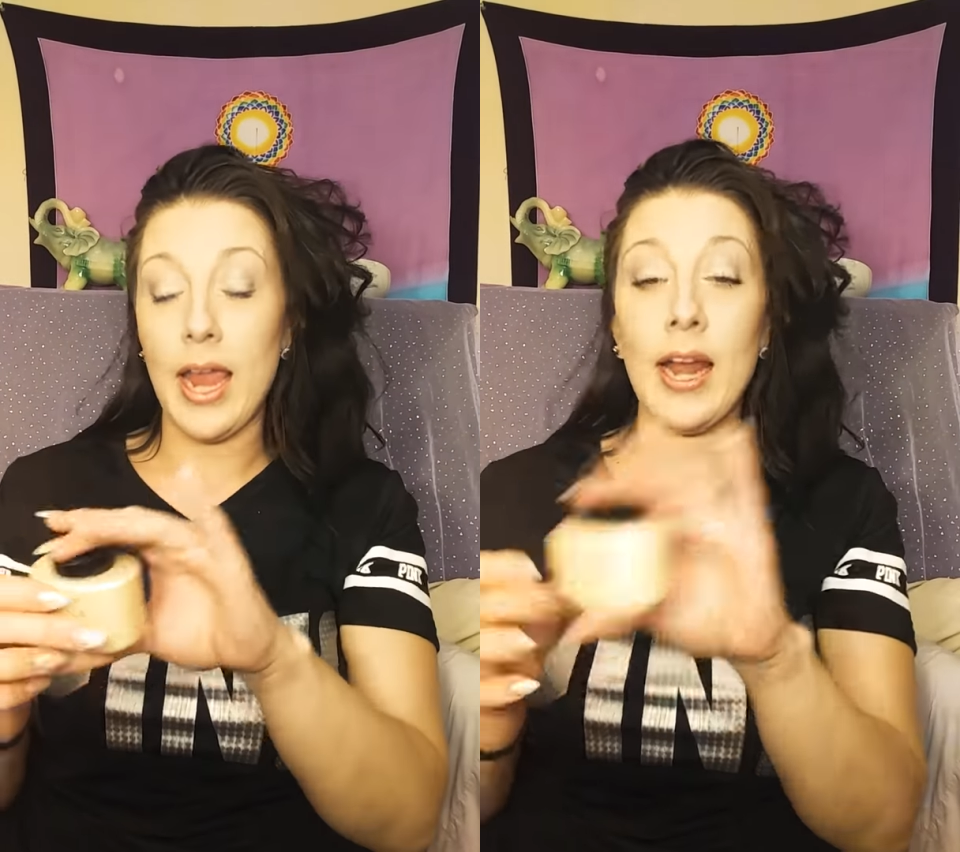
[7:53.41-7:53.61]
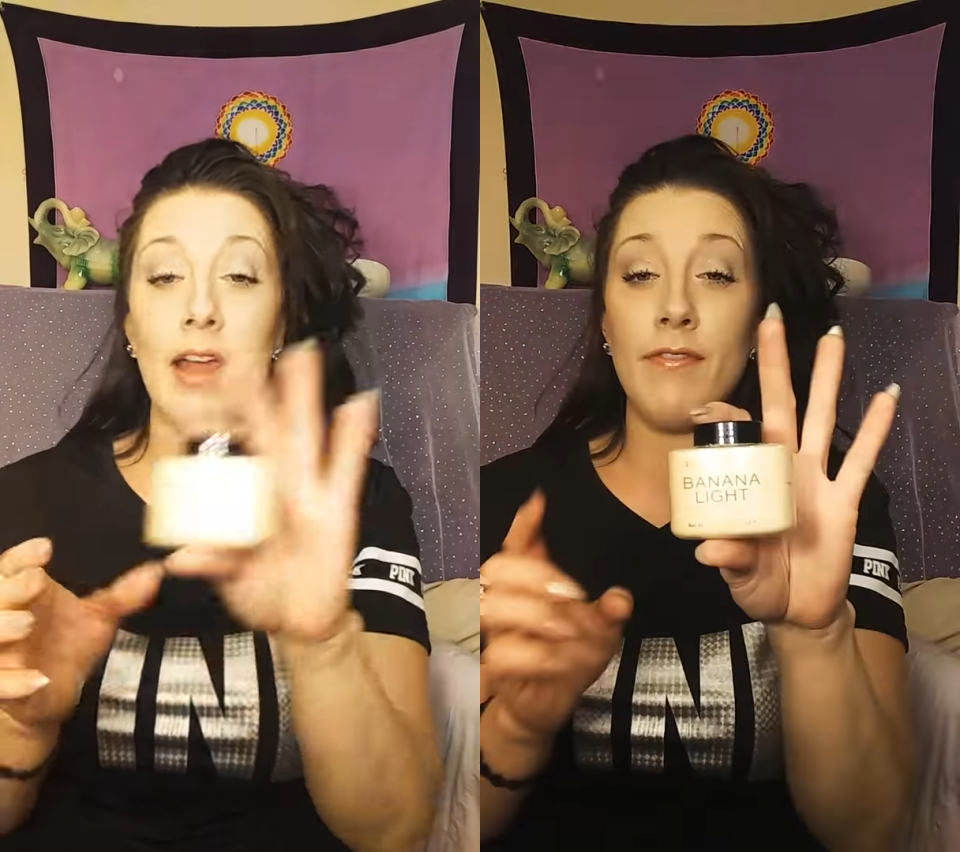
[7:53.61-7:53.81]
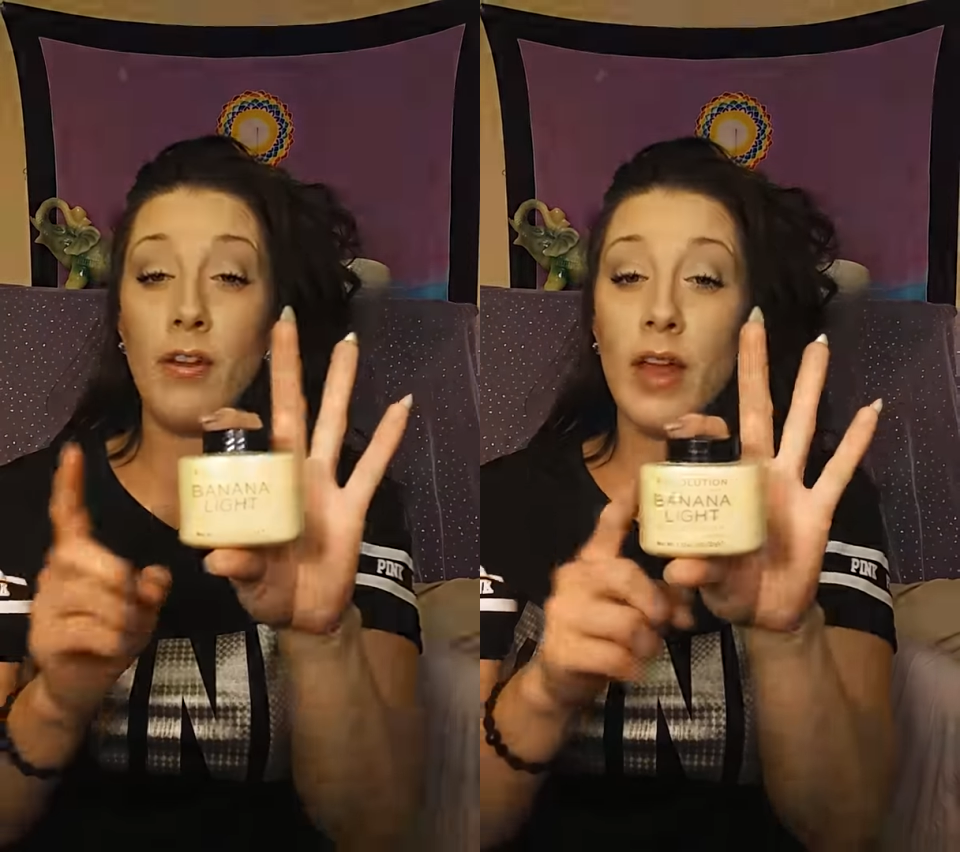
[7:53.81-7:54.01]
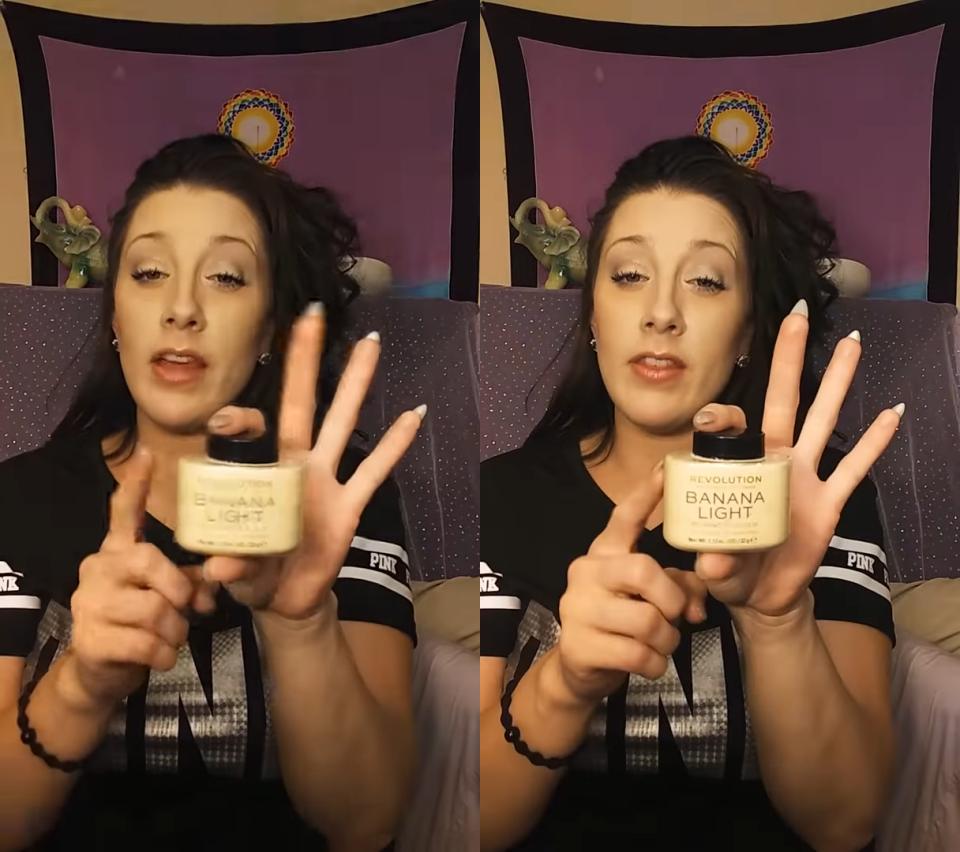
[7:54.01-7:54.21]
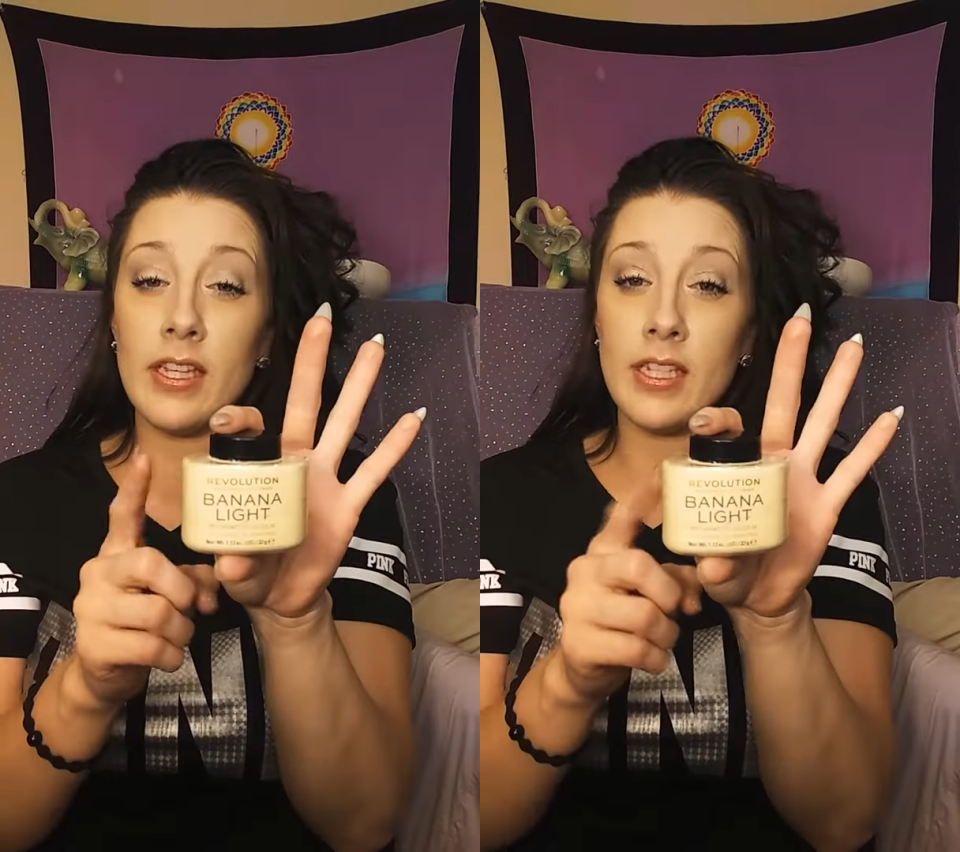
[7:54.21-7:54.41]
and I feel
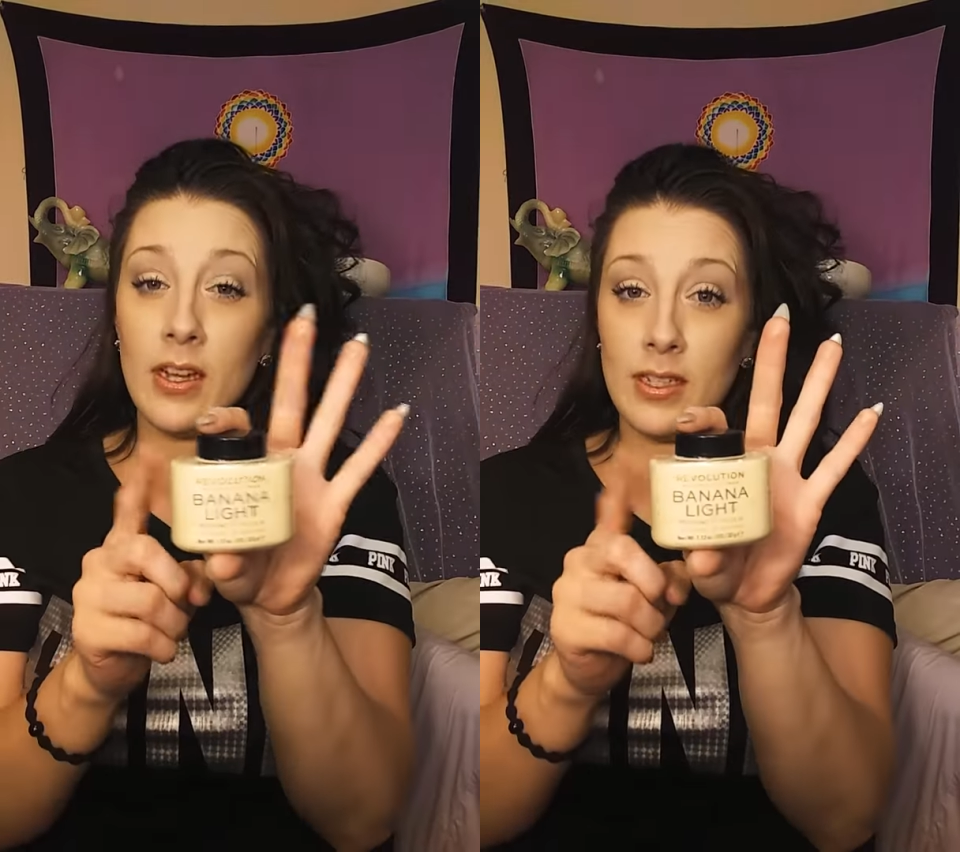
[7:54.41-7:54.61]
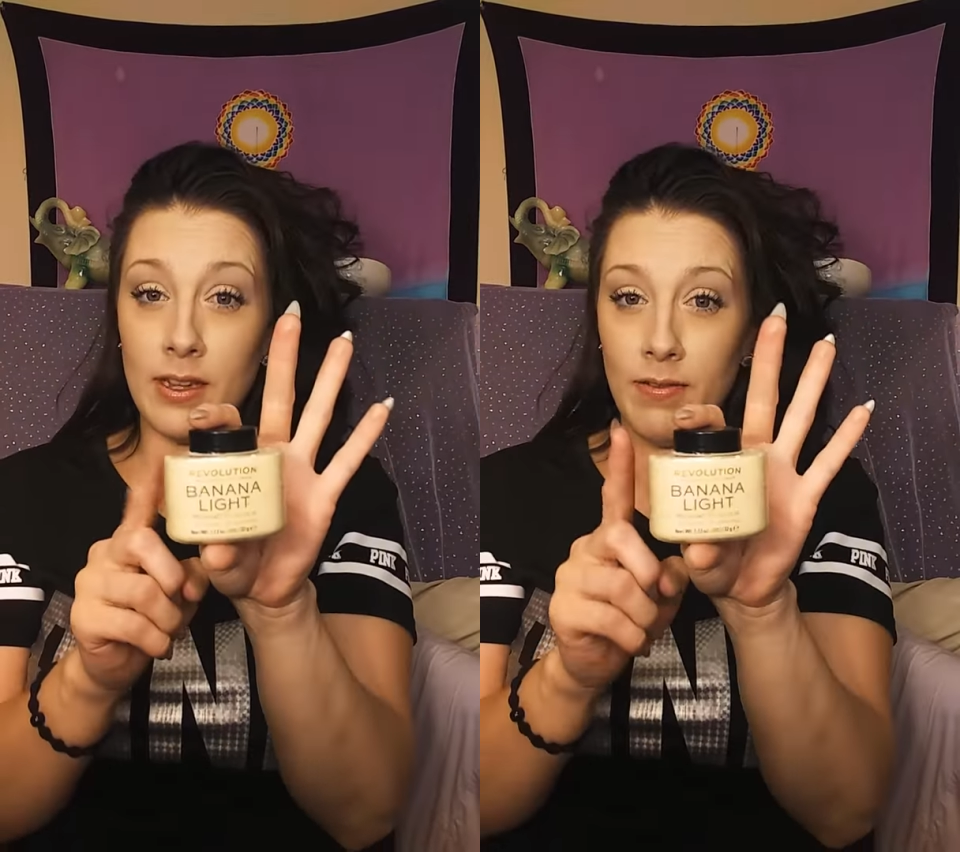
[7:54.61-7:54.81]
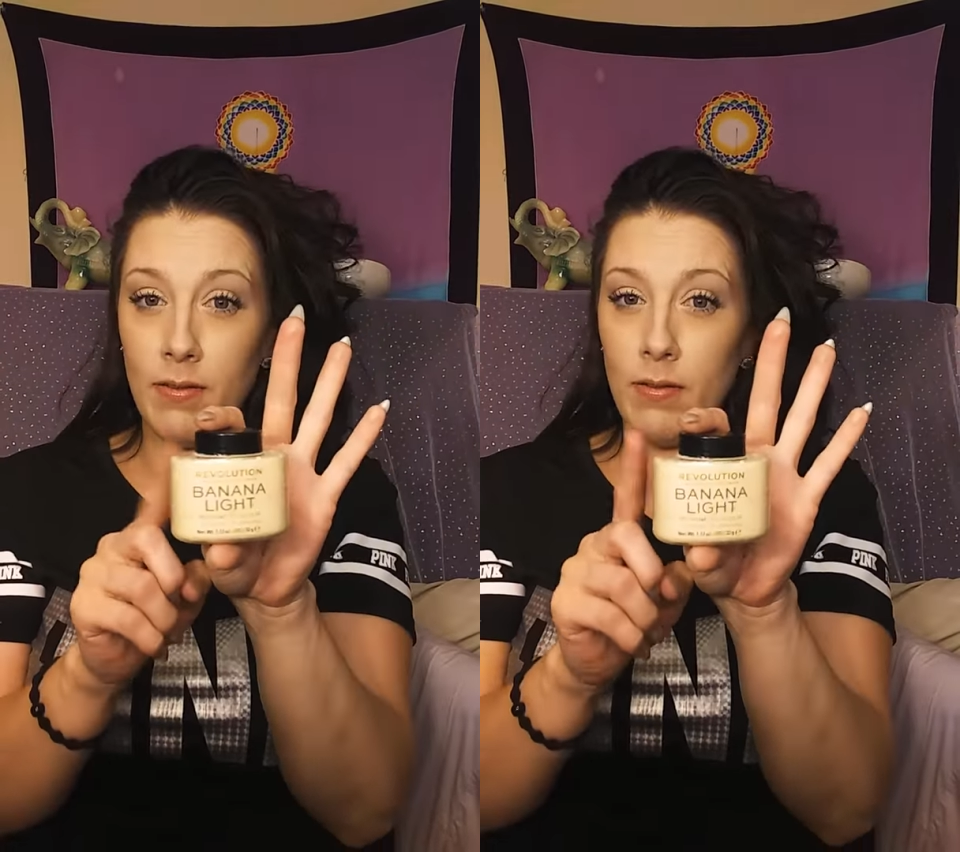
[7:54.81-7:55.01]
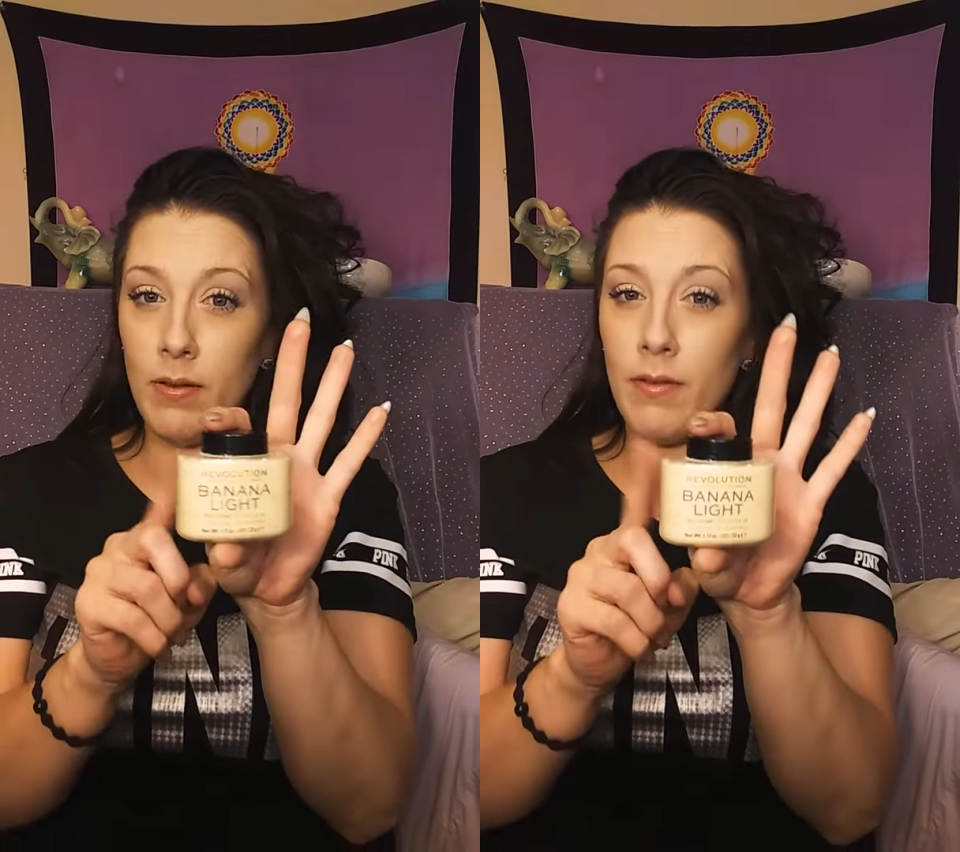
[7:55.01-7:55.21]
like this does it